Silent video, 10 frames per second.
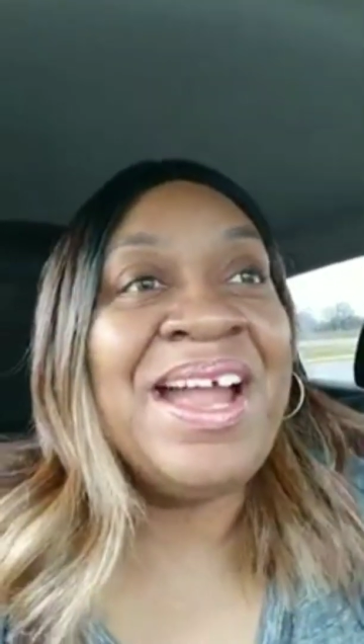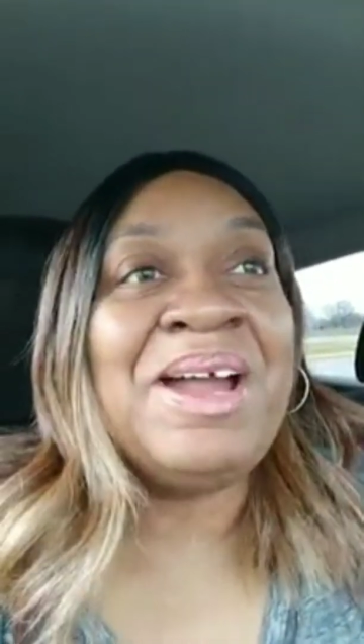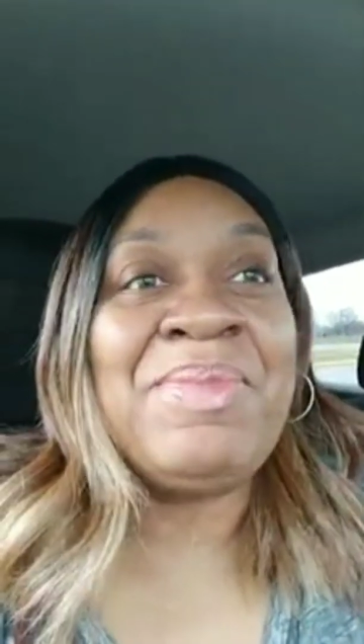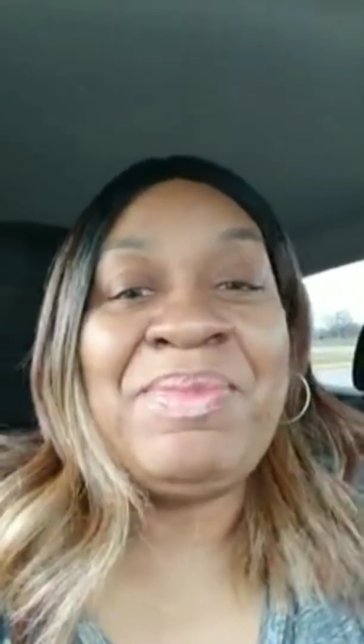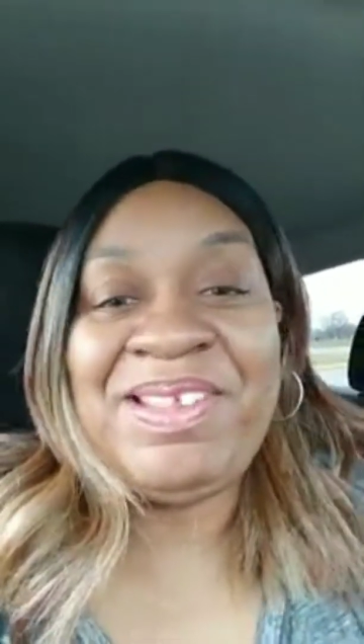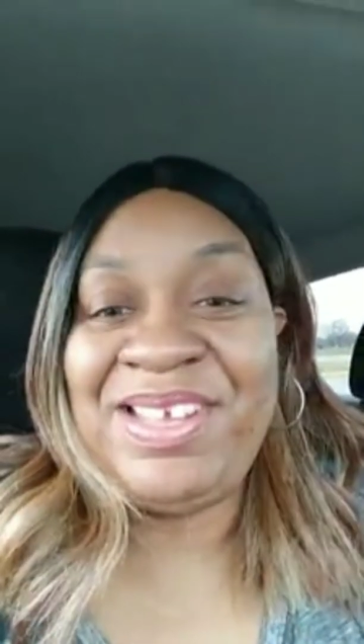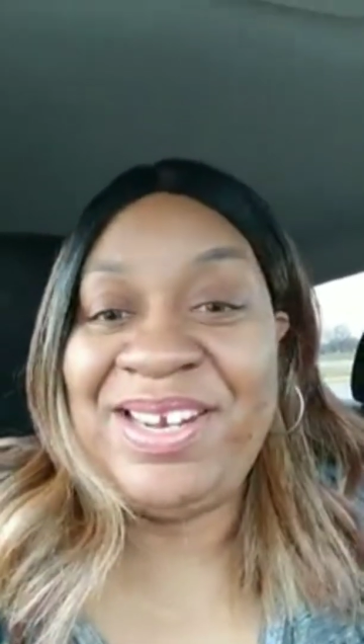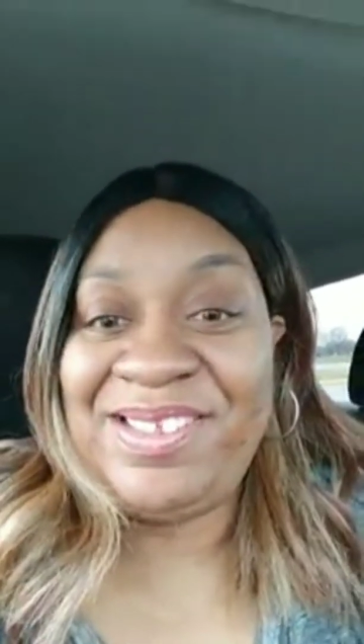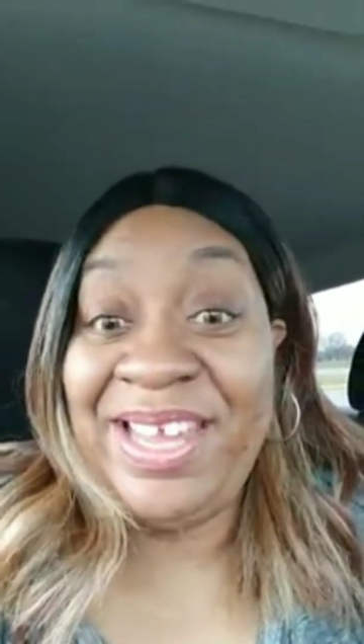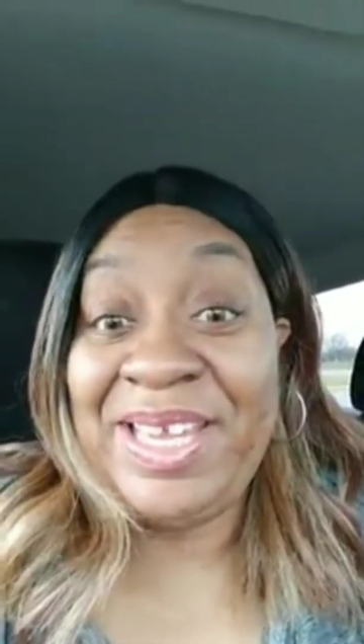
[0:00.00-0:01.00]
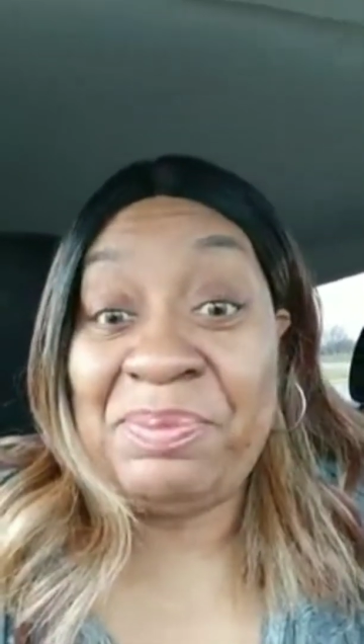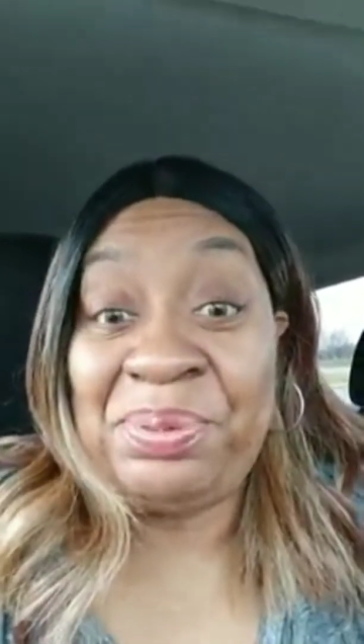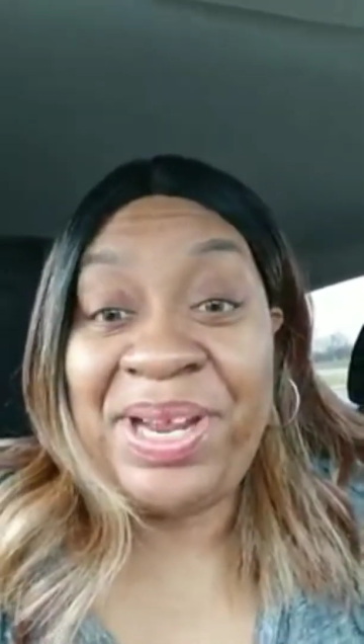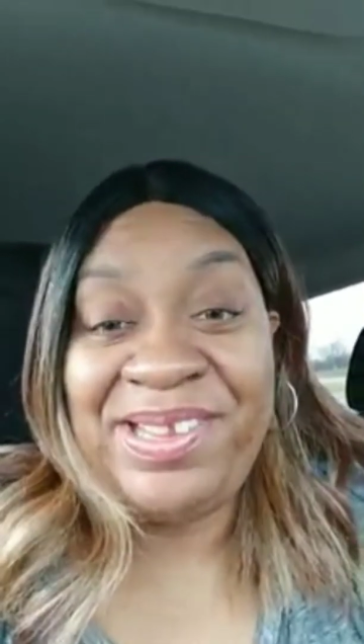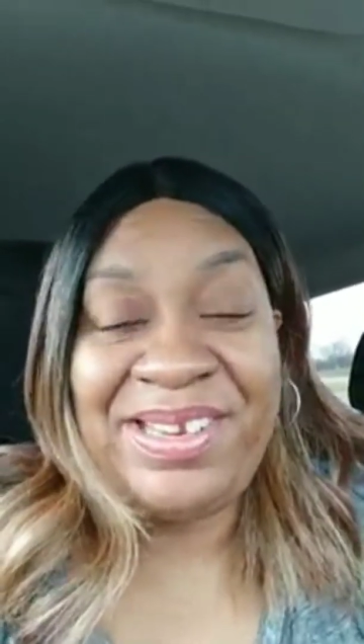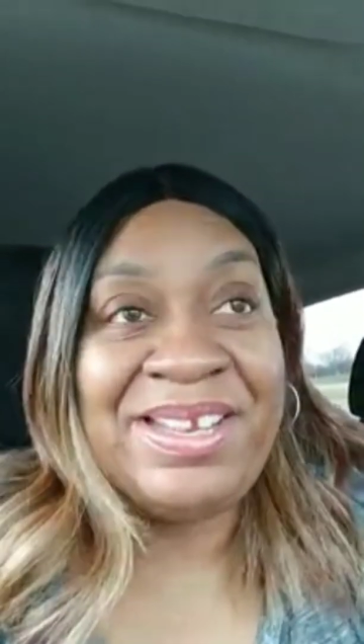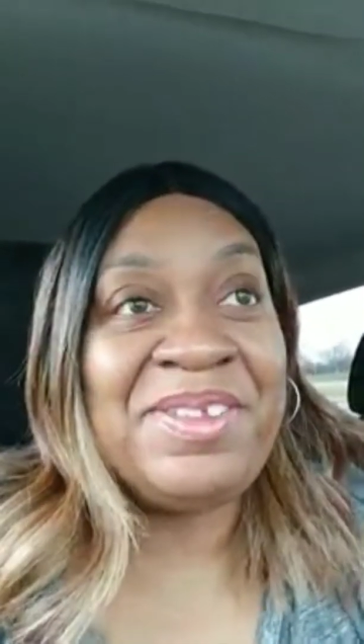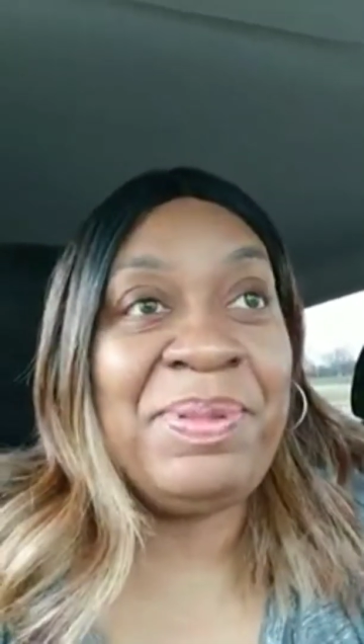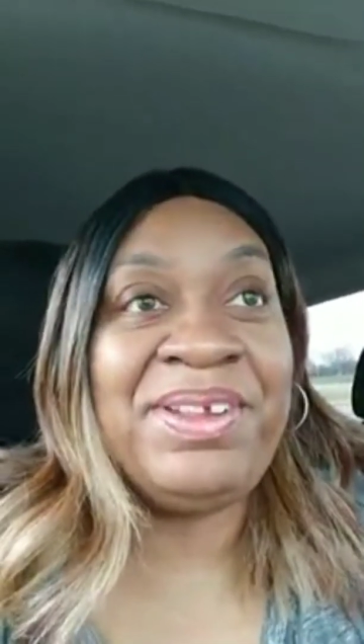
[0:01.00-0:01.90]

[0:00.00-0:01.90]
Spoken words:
I'm not saying it's taken precedence,